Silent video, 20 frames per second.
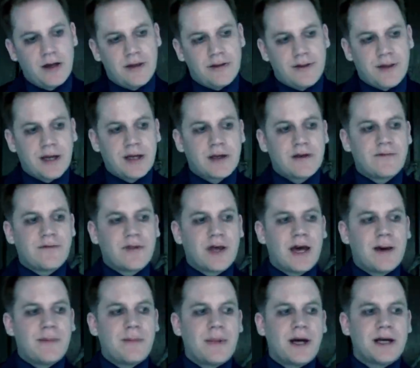Think of
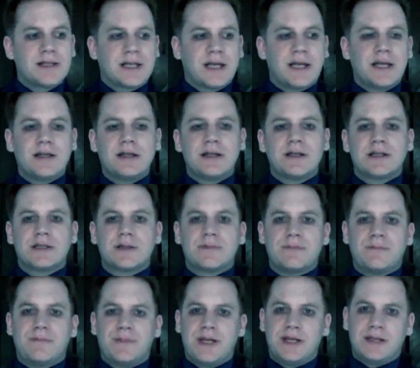them as a hideous
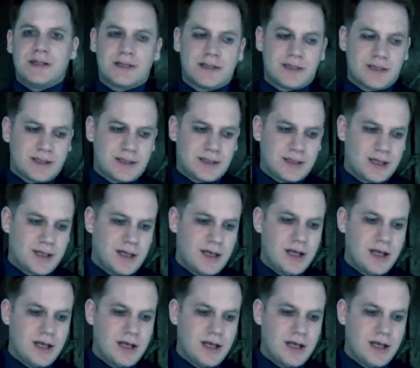beast